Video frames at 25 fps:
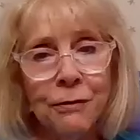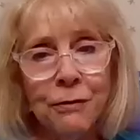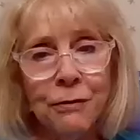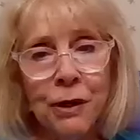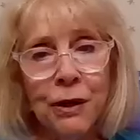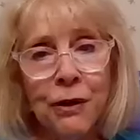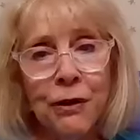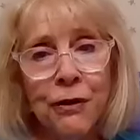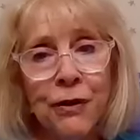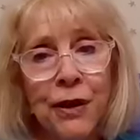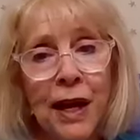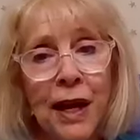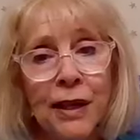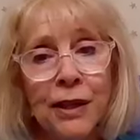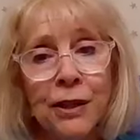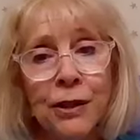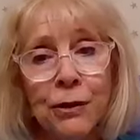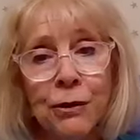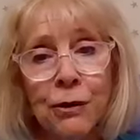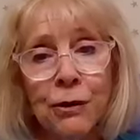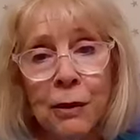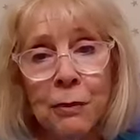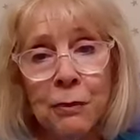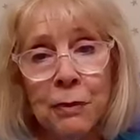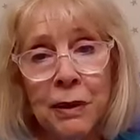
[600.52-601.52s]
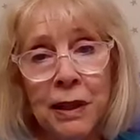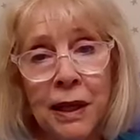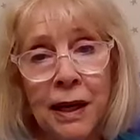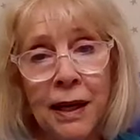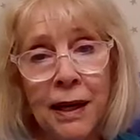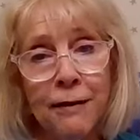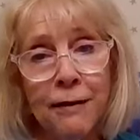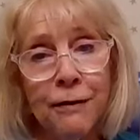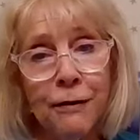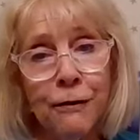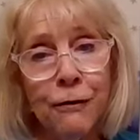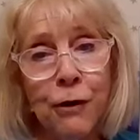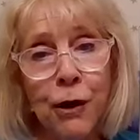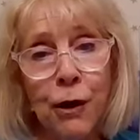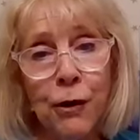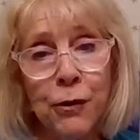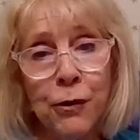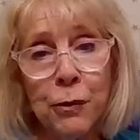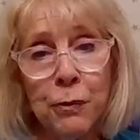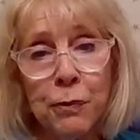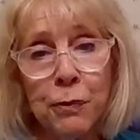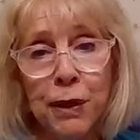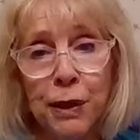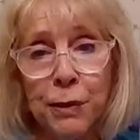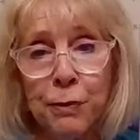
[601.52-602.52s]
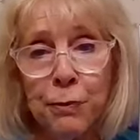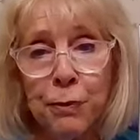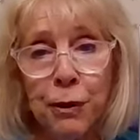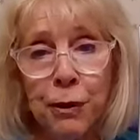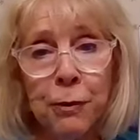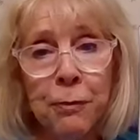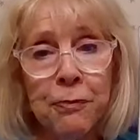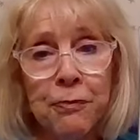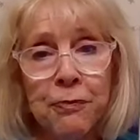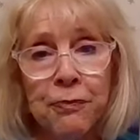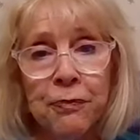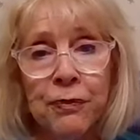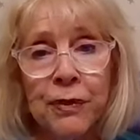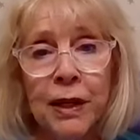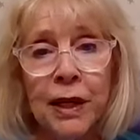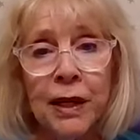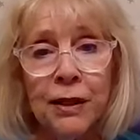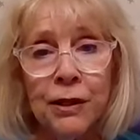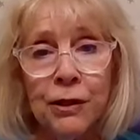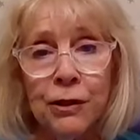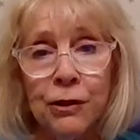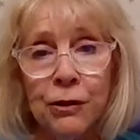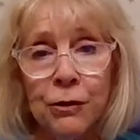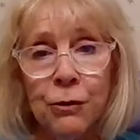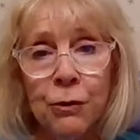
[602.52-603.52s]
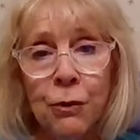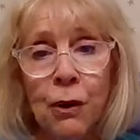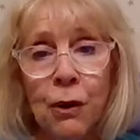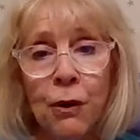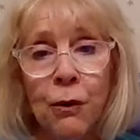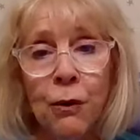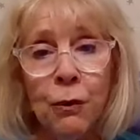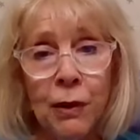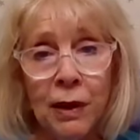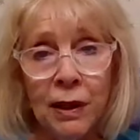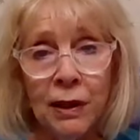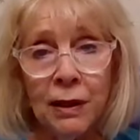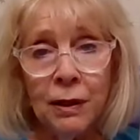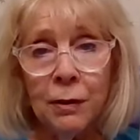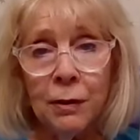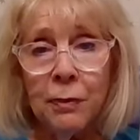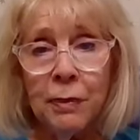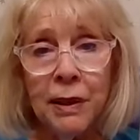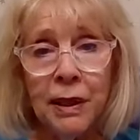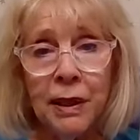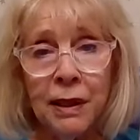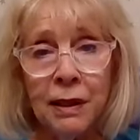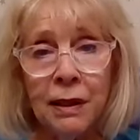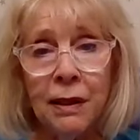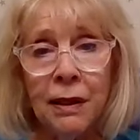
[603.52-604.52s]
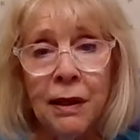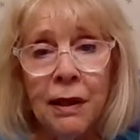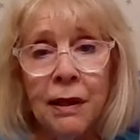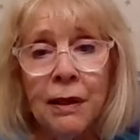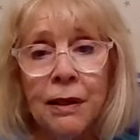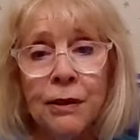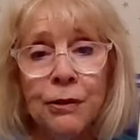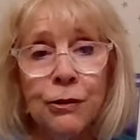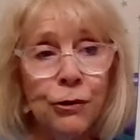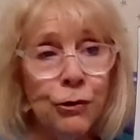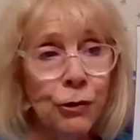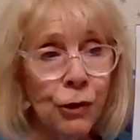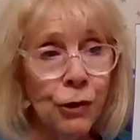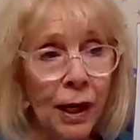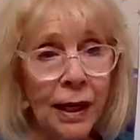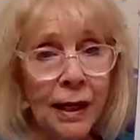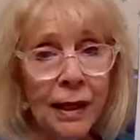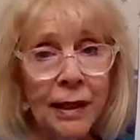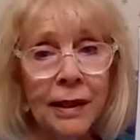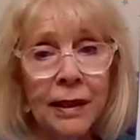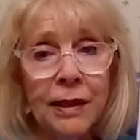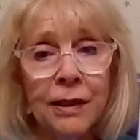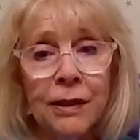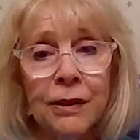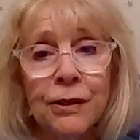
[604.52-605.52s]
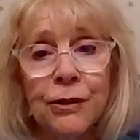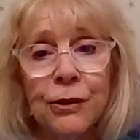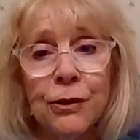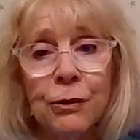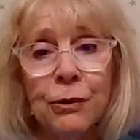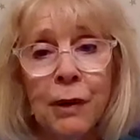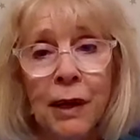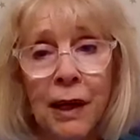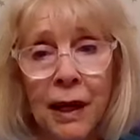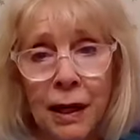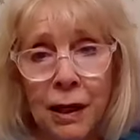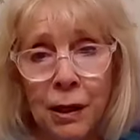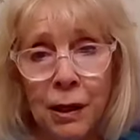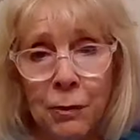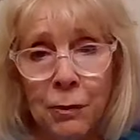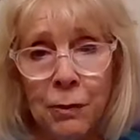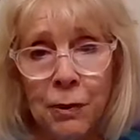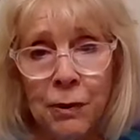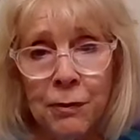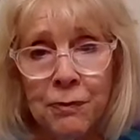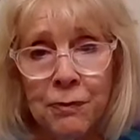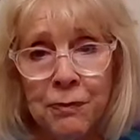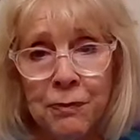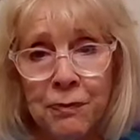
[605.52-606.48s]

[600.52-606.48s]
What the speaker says: I want to thank you on behalf of all the people you will be trying to help.